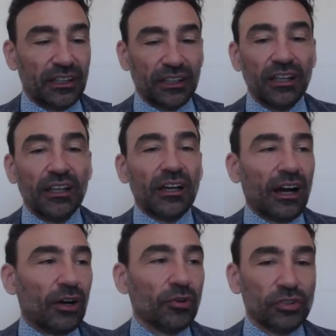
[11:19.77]
a course
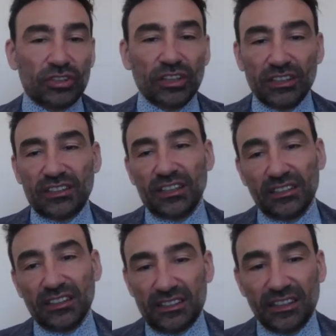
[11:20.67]
in
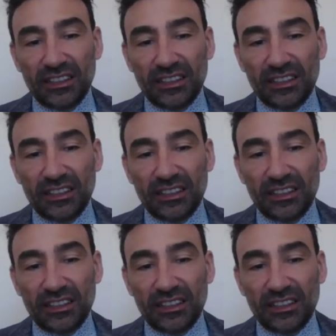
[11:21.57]
statistics,